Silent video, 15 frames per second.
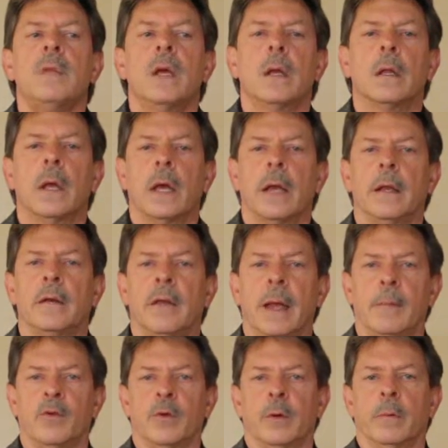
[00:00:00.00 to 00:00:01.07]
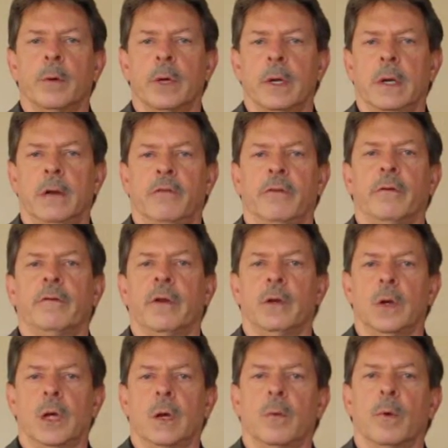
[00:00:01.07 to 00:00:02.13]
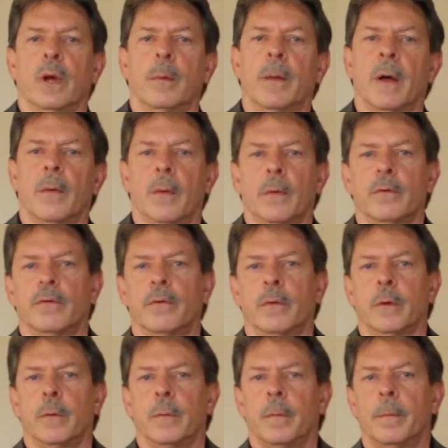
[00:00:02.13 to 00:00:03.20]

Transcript: And click on the tab Treatable Conditions and you can read about those too.